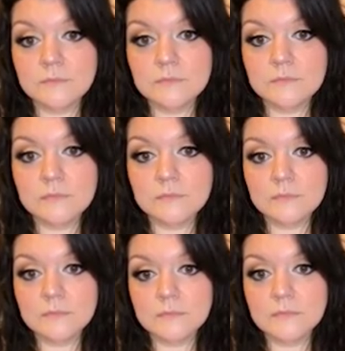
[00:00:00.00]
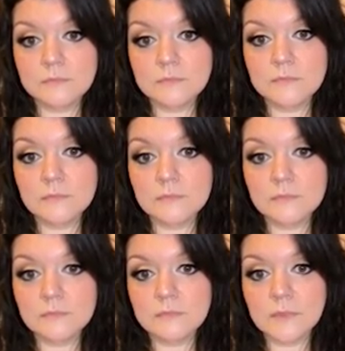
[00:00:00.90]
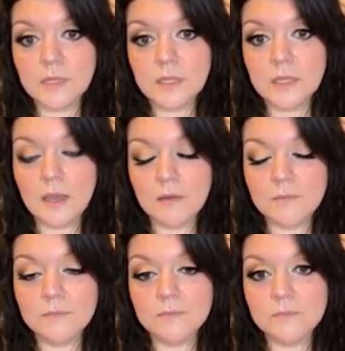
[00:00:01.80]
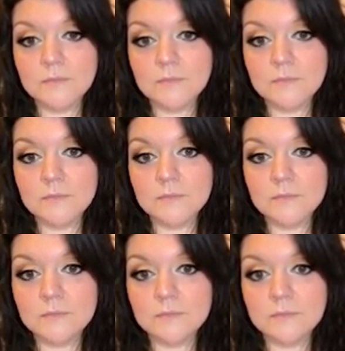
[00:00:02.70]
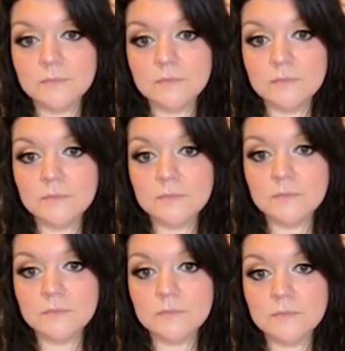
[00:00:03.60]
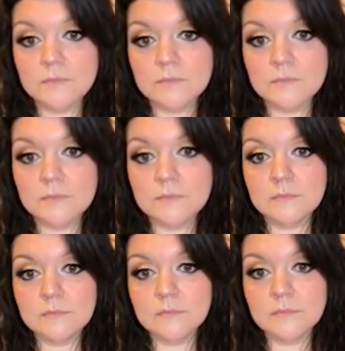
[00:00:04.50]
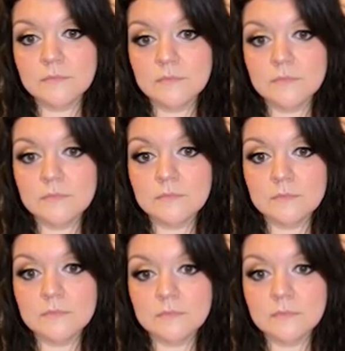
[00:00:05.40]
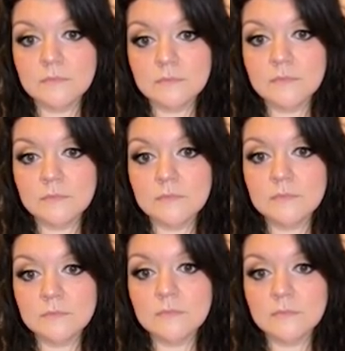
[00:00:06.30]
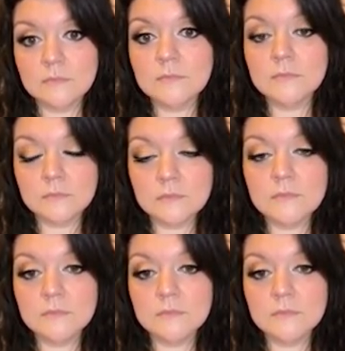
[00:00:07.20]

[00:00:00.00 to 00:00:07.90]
(silent)